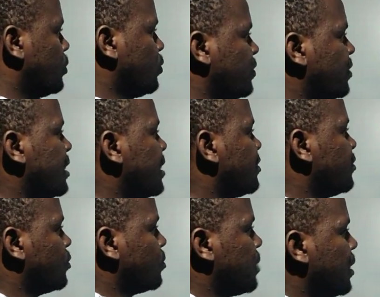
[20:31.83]
We see that it
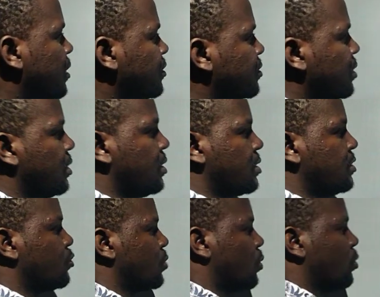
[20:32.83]
is not balanced.
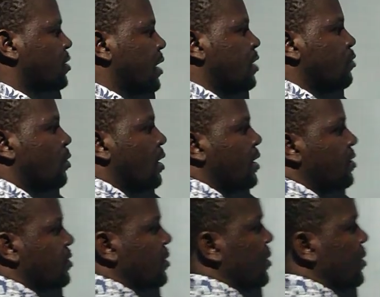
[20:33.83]
This one was hydrolyzed.